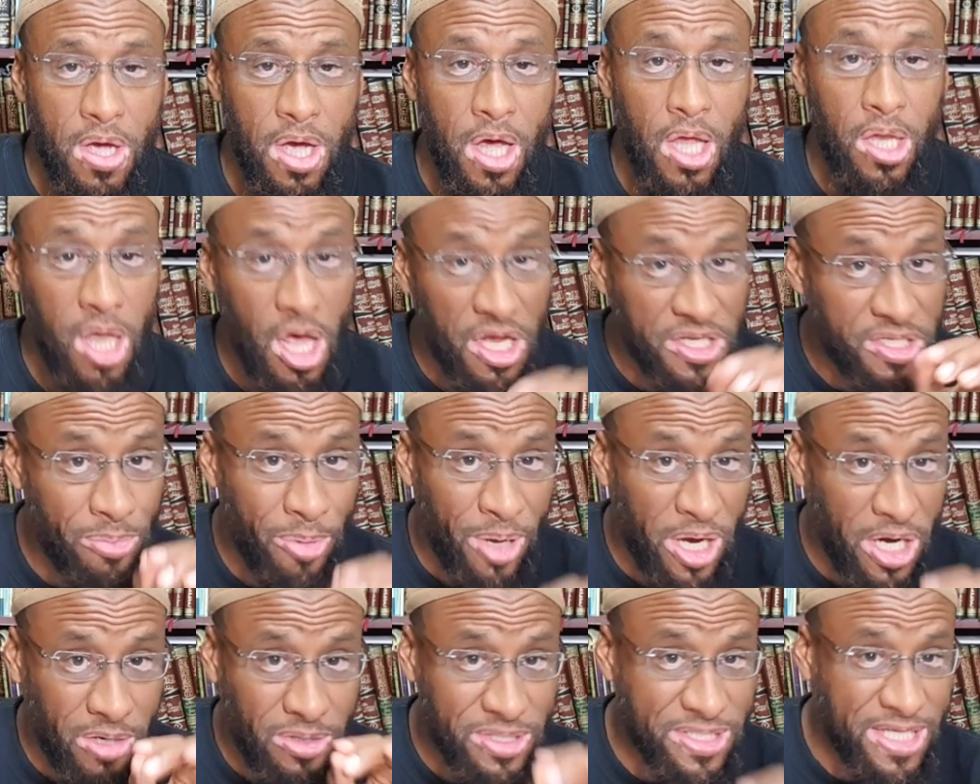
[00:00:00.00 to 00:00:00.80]
Allah
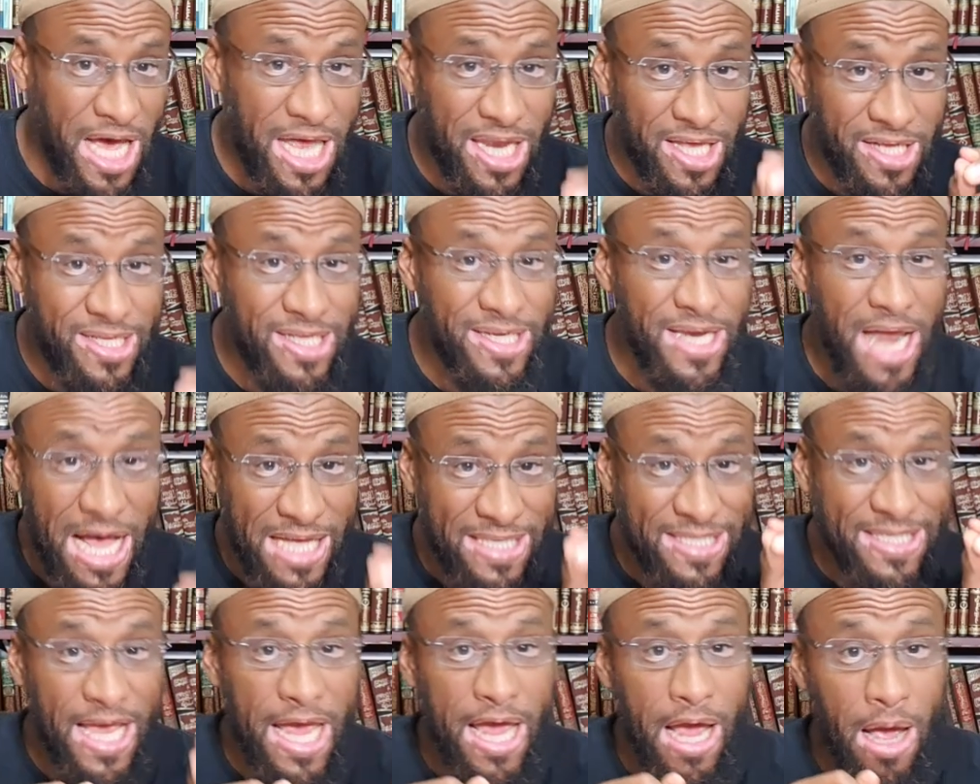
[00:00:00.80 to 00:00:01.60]
Ta'ala did
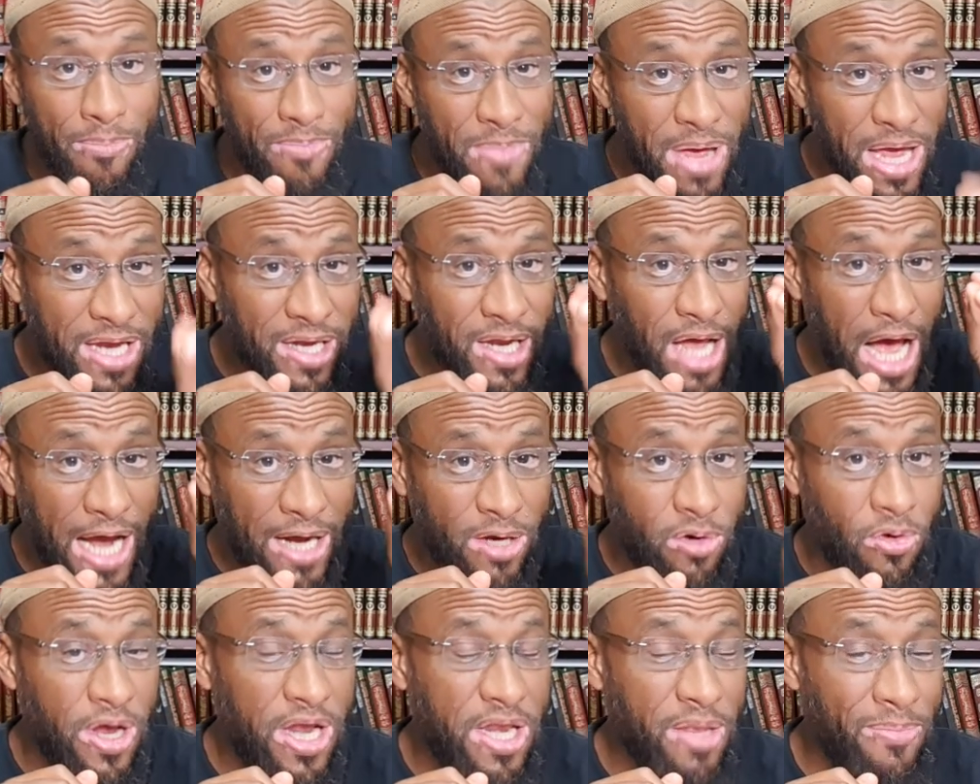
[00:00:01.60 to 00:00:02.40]
not say I made I
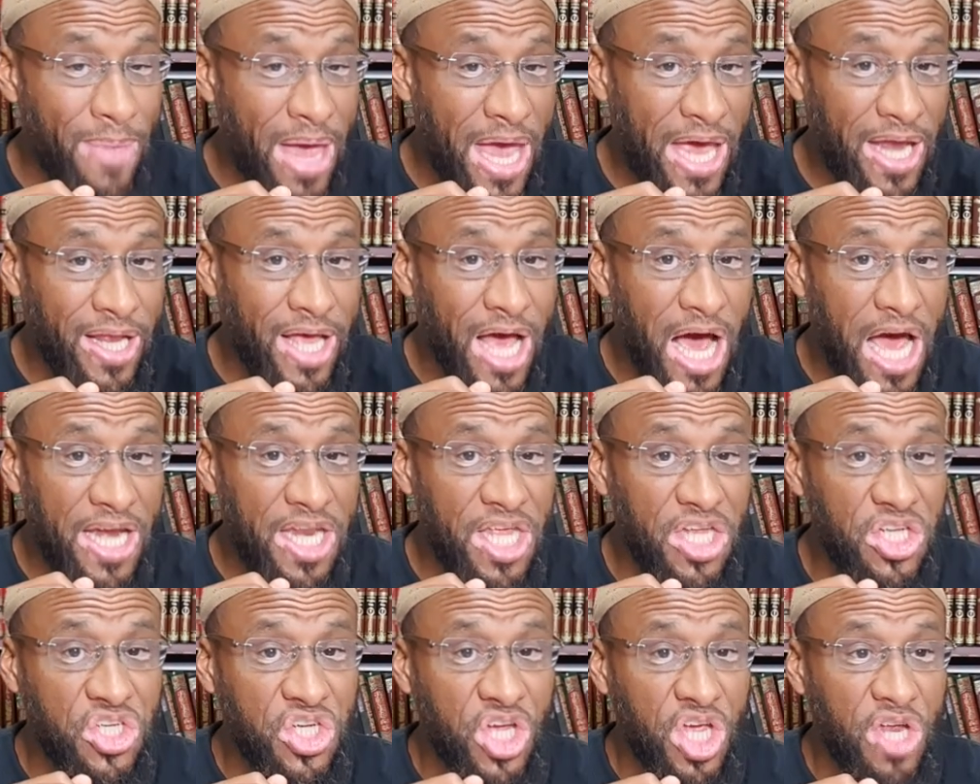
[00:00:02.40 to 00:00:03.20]
created
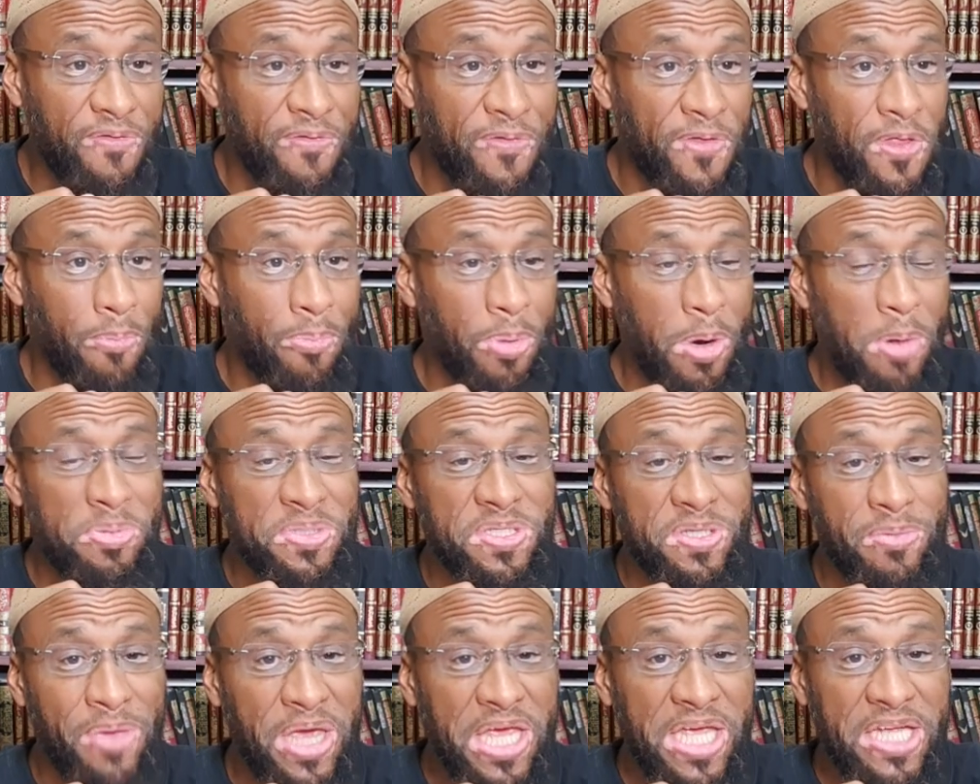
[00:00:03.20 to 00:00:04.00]
mankind and jinn for the
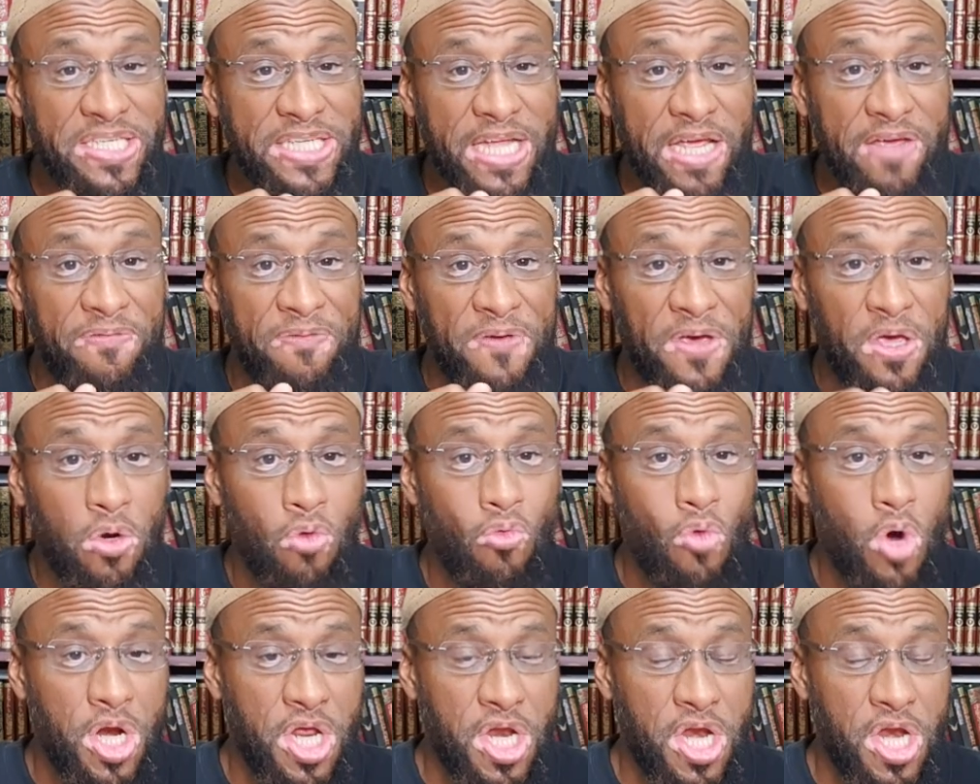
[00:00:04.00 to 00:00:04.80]
purpose of making takfir one